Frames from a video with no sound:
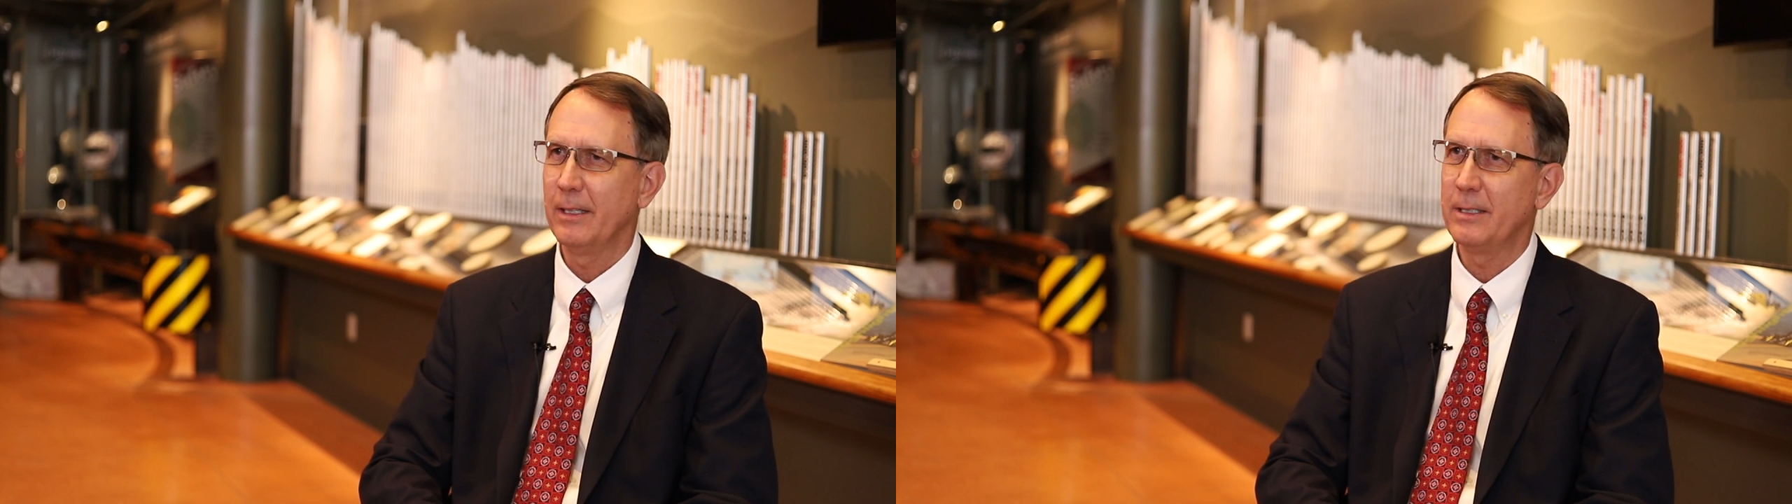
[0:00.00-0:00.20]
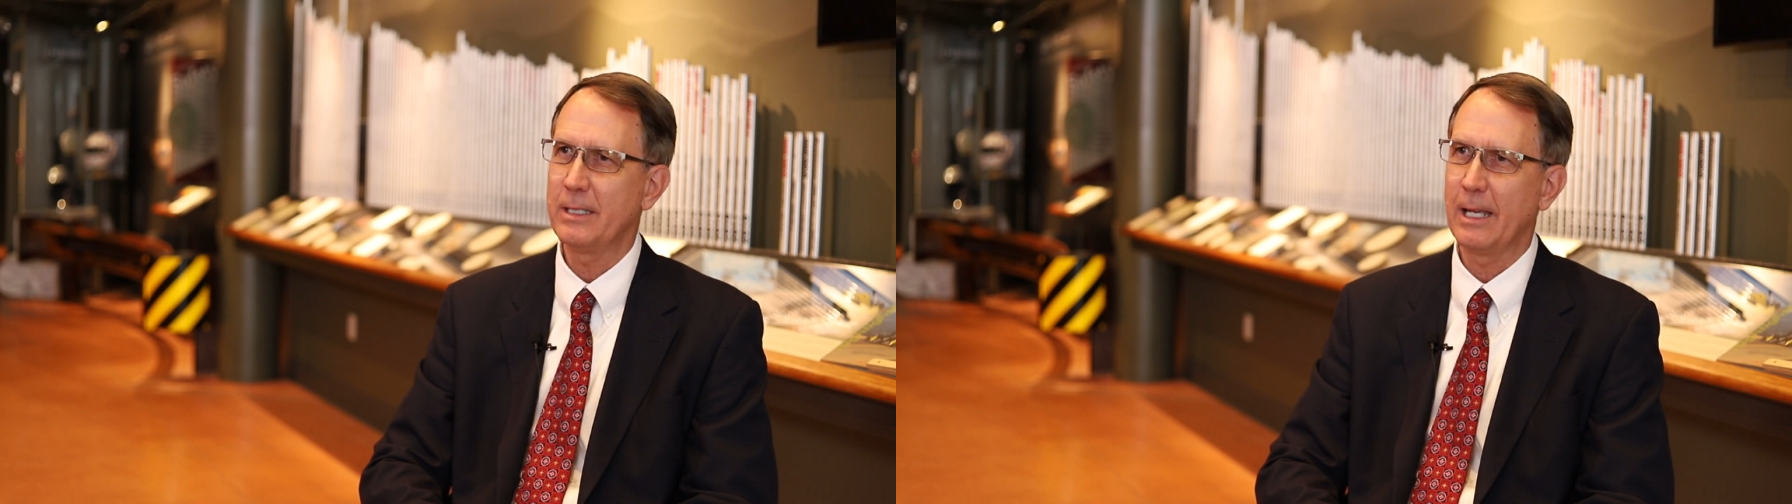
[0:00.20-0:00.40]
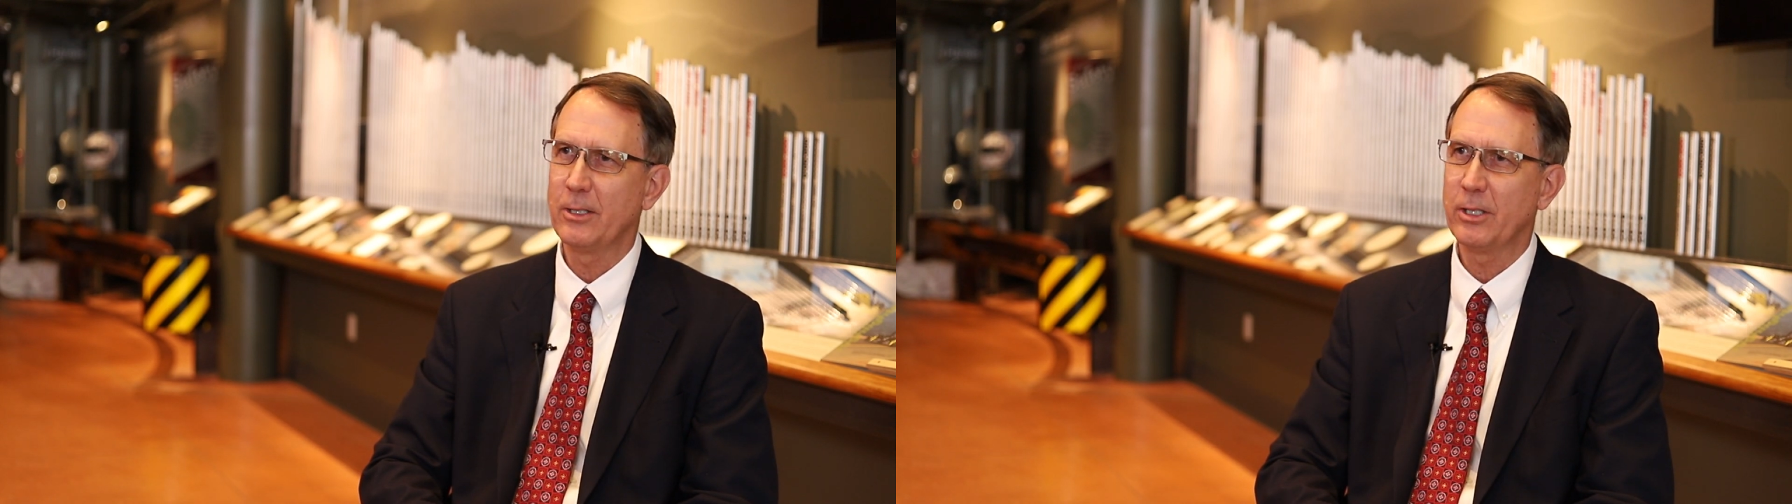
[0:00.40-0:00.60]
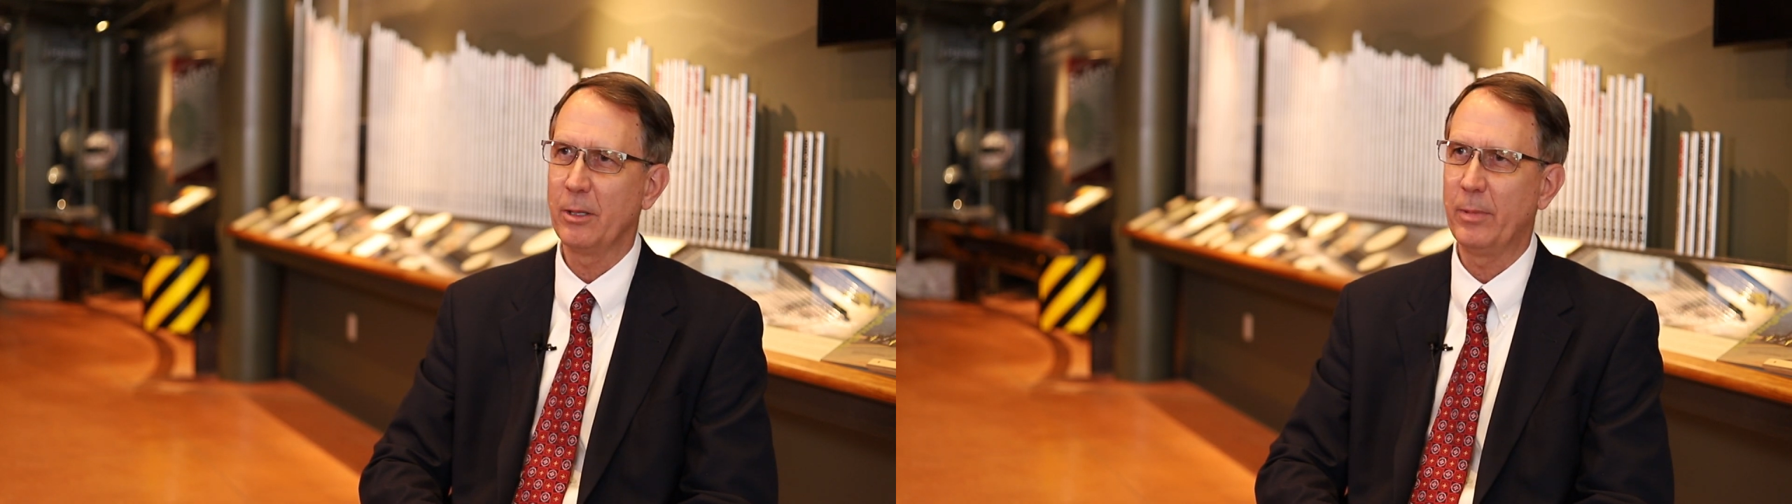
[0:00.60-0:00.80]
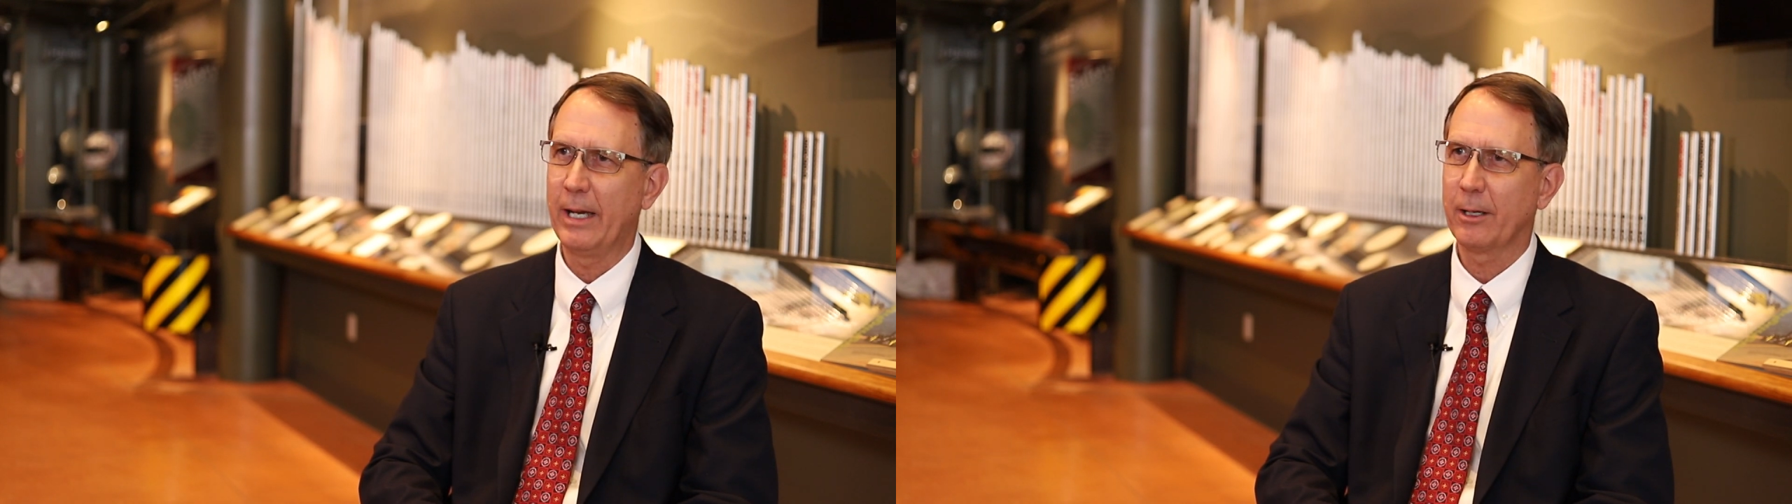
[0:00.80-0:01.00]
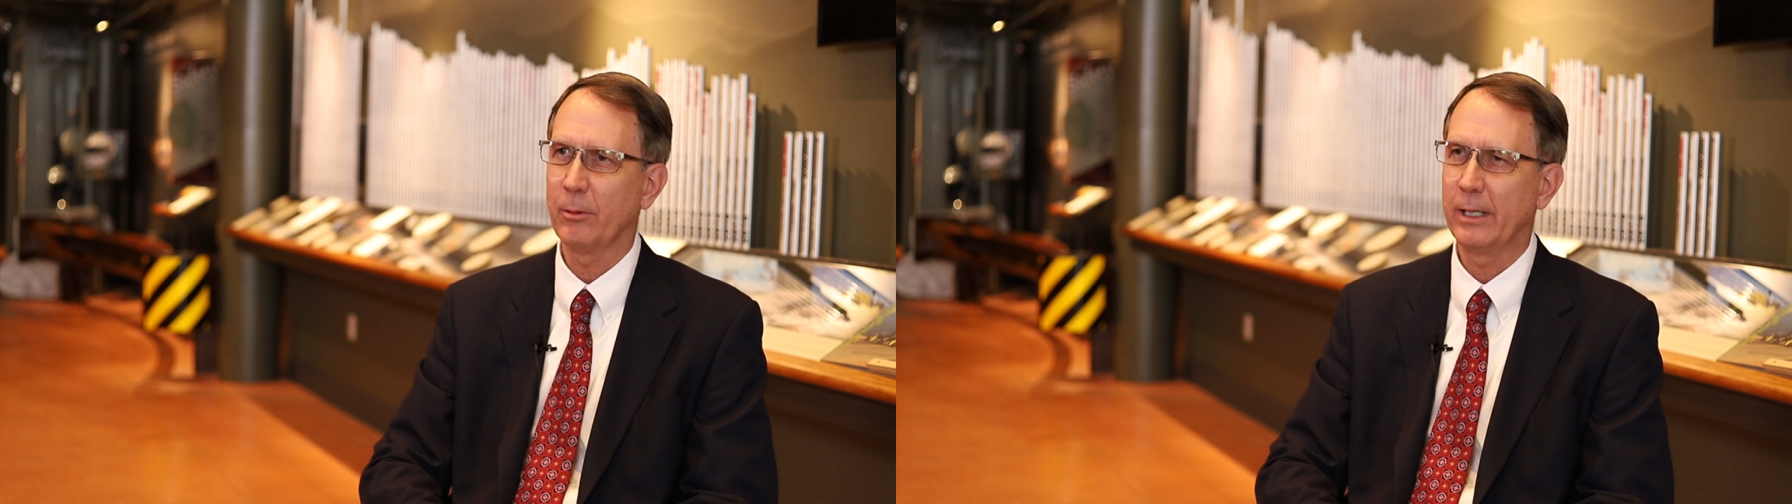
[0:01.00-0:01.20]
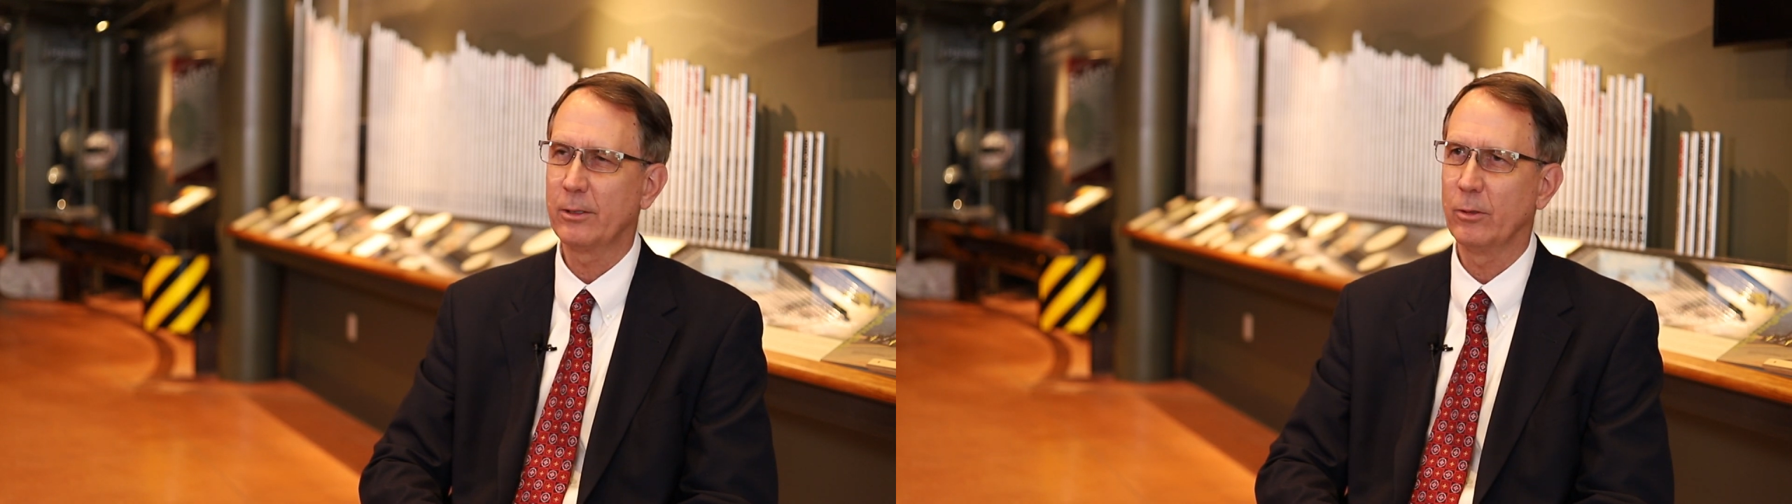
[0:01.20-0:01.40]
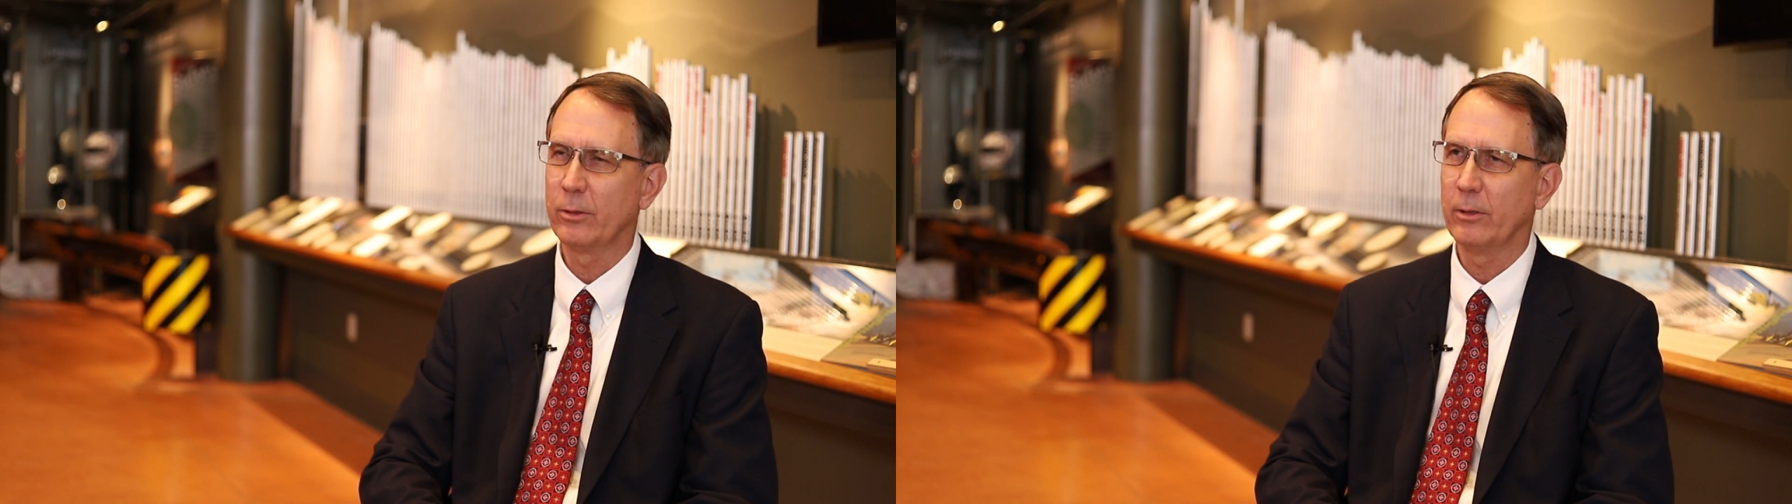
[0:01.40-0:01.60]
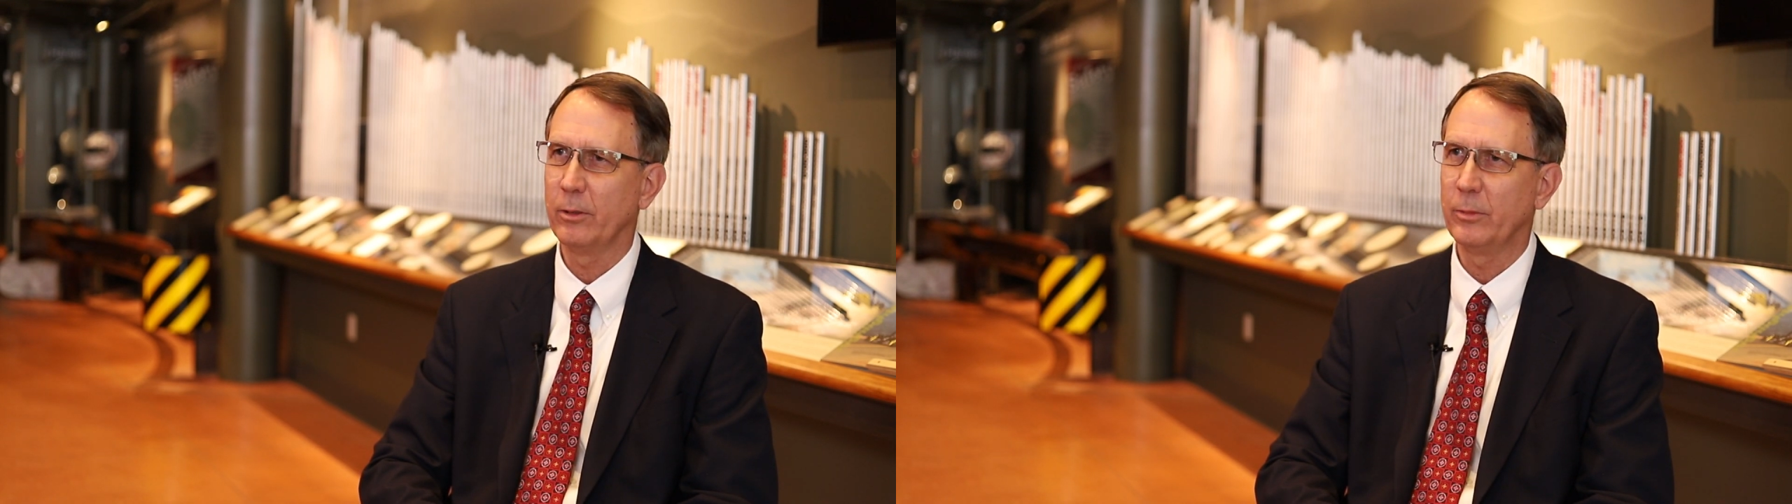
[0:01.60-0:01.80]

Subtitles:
that stands in the back right corner of